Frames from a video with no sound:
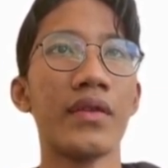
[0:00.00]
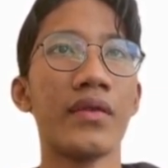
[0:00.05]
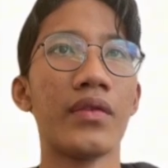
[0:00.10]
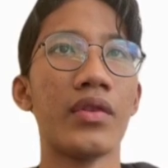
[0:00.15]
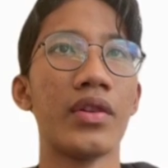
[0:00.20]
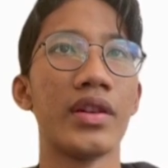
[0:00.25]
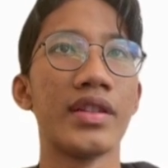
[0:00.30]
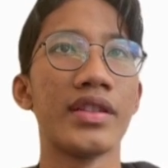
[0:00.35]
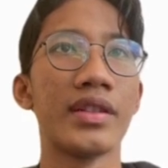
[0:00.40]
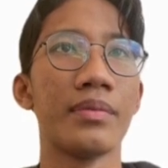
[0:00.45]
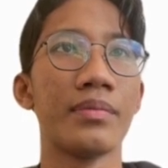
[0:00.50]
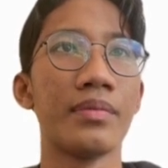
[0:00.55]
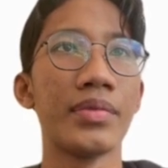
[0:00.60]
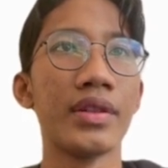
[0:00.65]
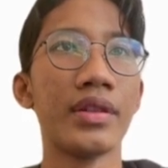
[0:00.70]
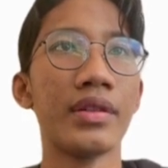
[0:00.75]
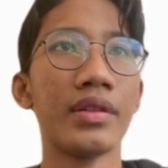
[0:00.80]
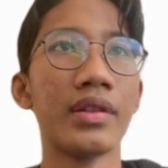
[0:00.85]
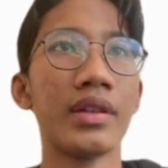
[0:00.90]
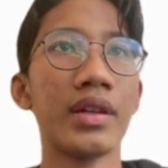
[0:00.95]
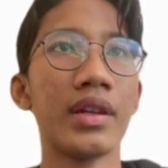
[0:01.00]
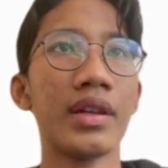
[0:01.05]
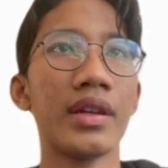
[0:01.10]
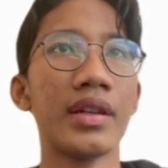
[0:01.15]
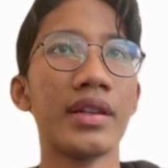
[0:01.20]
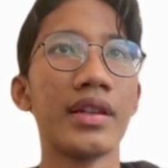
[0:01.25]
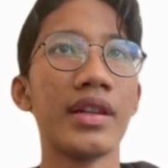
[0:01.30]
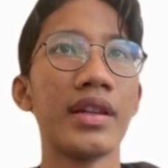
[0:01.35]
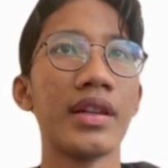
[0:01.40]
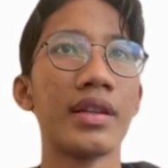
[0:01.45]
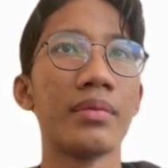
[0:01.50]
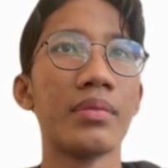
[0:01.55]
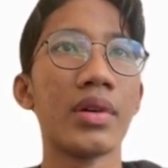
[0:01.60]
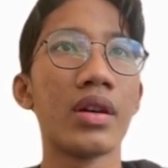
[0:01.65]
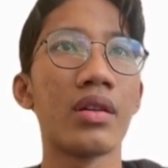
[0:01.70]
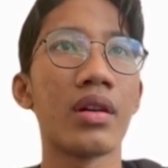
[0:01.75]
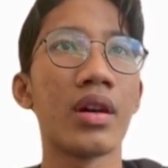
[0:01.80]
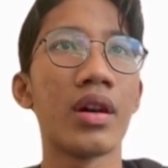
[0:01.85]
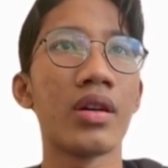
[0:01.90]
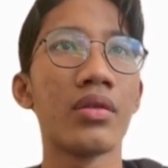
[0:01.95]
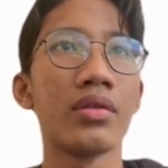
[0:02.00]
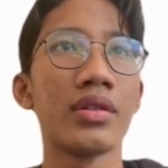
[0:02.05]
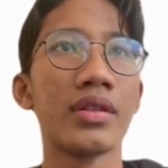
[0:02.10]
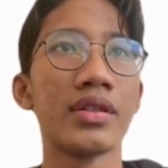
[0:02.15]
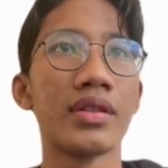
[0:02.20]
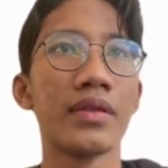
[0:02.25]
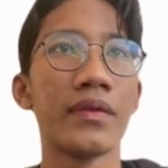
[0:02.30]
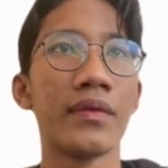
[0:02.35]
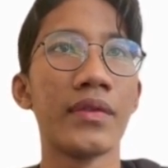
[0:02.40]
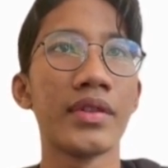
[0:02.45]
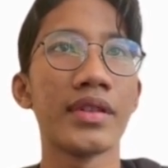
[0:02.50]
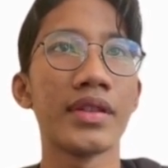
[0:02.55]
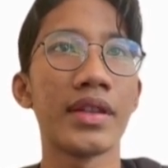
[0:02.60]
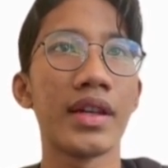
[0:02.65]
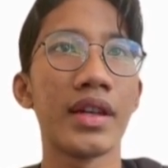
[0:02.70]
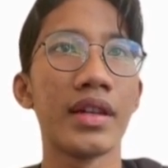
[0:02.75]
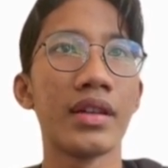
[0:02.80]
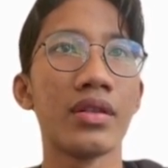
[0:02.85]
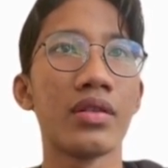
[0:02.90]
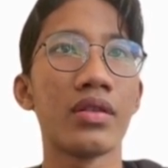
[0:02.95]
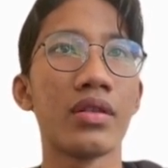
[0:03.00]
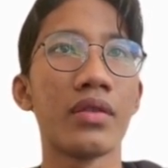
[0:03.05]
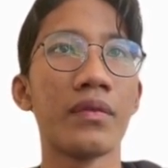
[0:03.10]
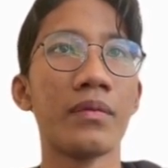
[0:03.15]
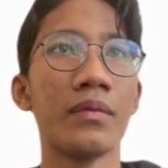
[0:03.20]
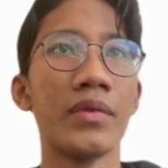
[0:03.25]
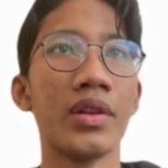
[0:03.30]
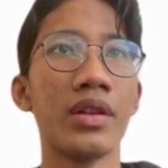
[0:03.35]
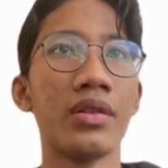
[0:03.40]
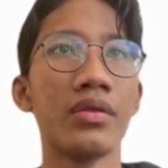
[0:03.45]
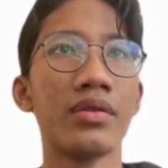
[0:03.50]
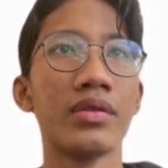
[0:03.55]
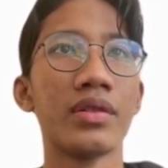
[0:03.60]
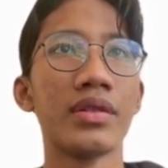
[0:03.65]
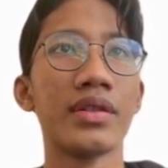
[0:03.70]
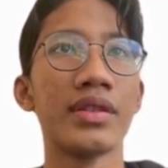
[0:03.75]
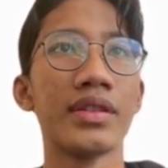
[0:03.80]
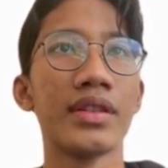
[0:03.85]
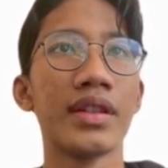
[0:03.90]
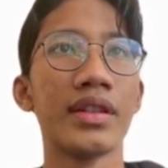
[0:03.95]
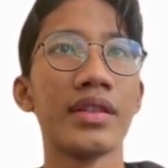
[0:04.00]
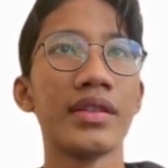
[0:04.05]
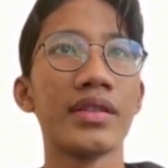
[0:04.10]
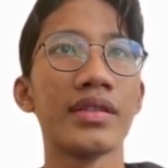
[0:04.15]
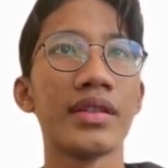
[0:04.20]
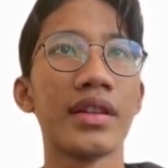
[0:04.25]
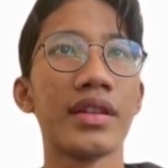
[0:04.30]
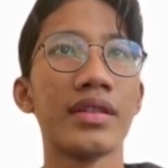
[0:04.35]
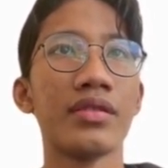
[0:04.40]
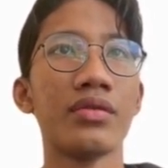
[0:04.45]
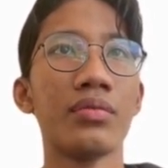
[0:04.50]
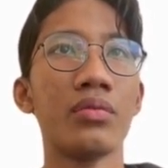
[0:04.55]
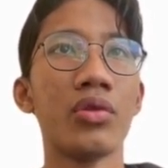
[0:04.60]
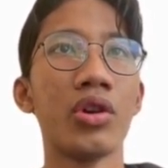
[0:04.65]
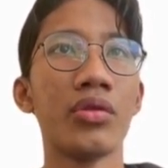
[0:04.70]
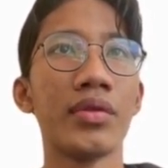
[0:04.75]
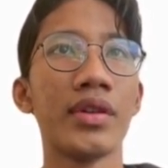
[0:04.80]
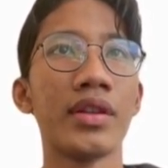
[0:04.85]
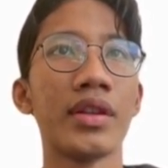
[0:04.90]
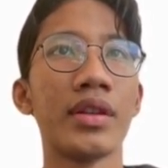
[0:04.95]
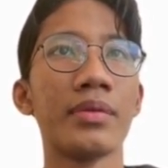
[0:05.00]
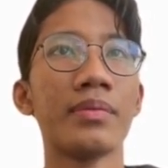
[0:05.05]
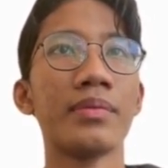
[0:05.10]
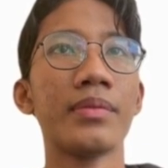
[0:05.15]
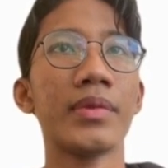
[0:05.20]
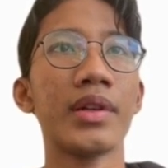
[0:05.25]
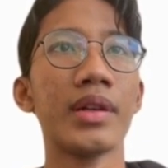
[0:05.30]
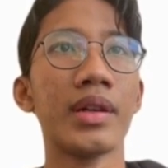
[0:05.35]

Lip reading: For example, think about how the surface area of balloon changes as you blow it up.